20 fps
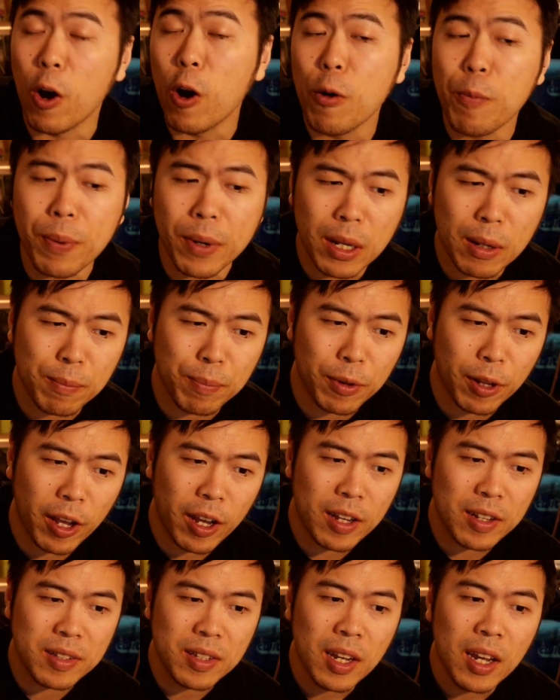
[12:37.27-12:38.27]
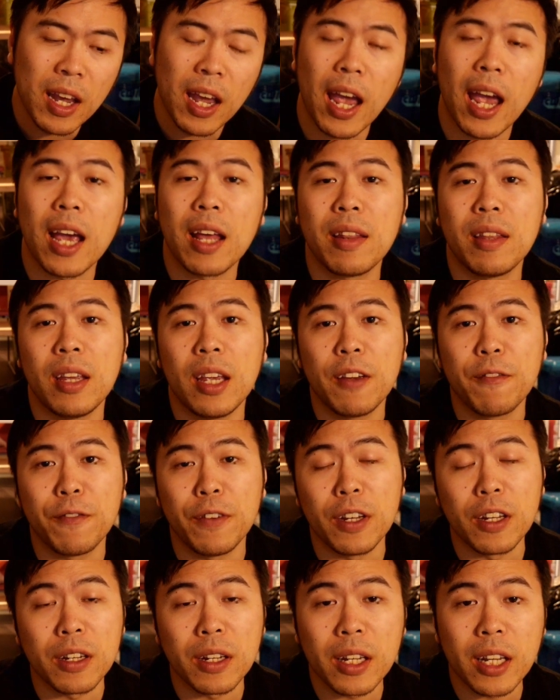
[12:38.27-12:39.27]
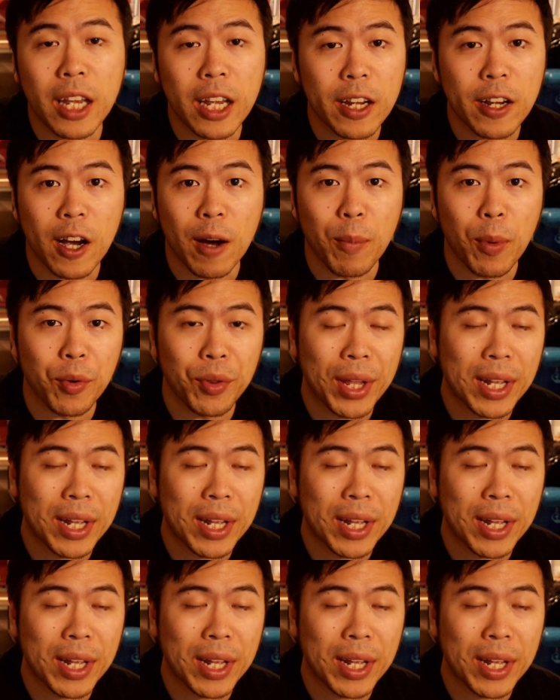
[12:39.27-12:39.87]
opening plays, and the Infinite Negate combo.